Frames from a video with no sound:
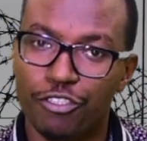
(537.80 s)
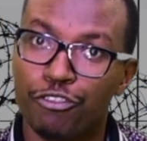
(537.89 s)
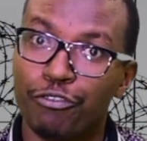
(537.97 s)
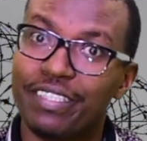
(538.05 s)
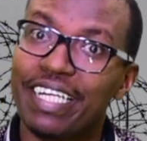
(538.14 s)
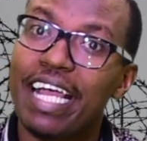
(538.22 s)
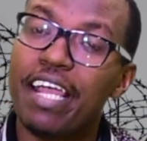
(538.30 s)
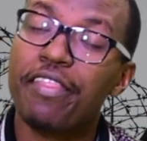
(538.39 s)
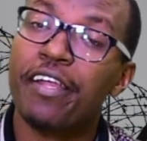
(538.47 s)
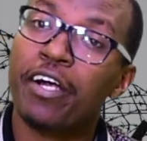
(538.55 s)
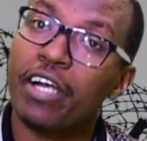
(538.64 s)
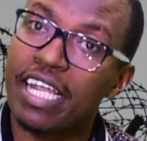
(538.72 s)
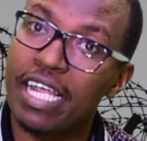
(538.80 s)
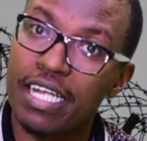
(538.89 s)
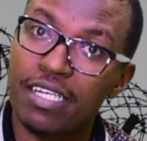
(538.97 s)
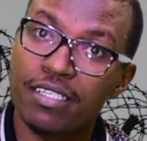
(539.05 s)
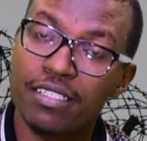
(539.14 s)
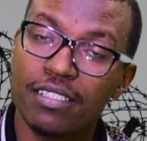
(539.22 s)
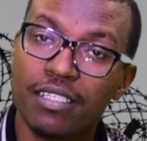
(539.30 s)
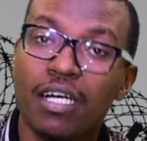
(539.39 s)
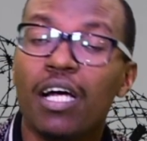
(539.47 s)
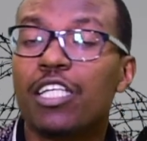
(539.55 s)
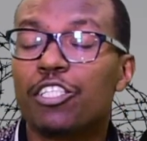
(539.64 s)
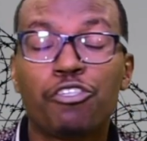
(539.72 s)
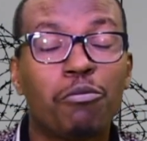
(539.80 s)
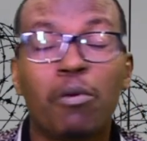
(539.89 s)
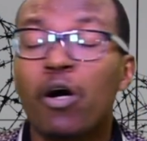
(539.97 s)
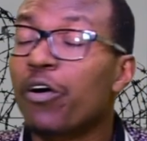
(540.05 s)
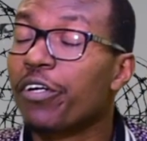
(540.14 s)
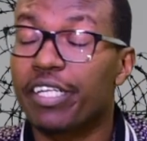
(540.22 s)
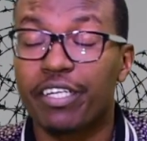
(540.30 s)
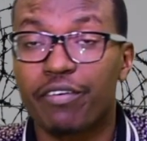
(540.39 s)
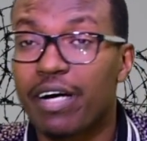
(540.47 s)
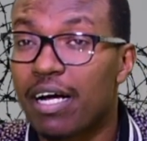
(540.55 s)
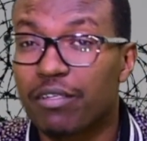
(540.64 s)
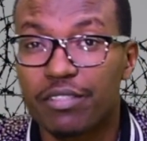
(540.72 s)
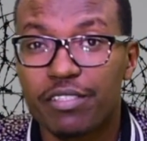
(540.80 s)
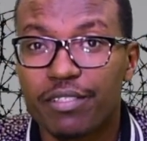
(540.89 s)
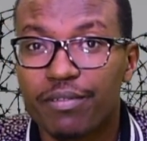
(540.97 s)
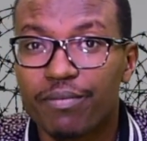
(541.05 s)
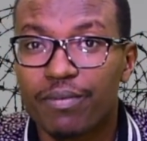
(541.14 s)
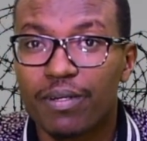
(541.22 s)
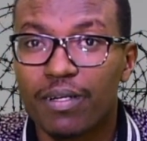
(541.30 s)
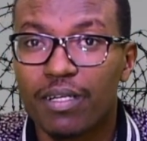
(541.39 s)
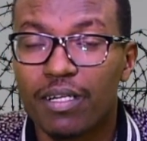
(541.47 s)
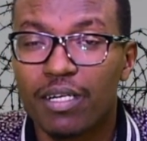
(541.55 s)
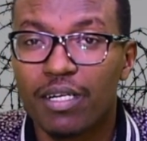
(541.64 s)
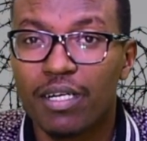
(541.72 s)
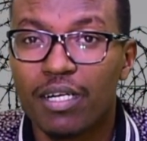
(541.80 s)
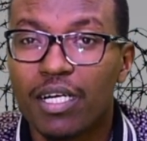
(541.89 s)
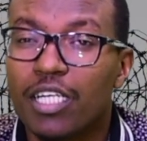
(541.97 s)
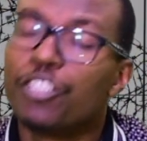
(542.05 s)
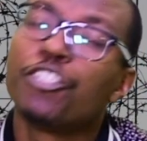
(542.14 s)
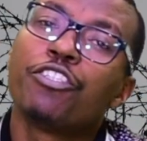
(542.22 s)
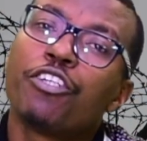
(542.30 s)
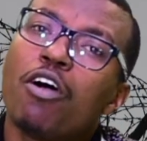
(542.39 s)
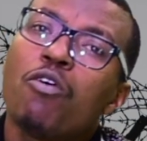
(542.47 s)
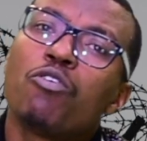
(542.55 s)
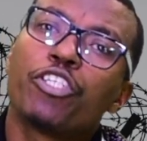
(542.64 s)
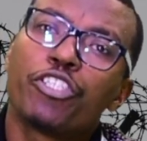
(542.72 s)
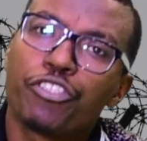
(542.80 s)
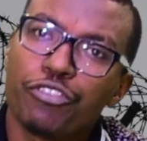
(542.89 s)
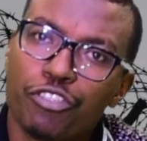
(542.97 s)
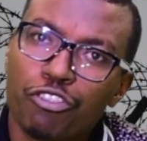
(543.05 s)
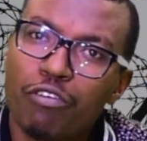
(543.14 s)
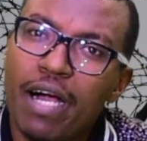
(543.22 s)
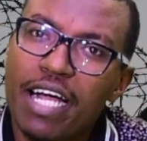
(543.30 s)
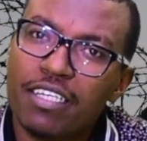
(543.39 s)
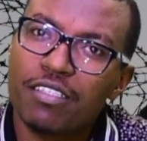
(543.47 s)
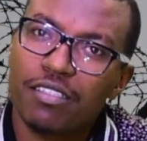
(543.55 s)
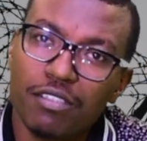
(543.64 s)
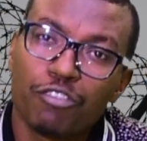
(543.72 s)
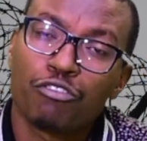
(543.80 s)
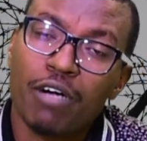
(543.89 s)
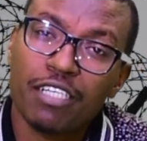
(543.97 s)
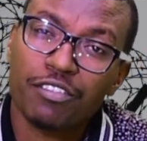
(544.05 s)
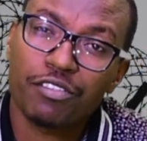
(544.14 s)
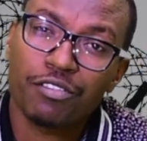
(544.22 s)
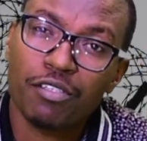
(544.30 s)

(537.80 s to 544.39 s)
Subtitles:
Today they're in, tomorrow they're out. Do you know who you should trust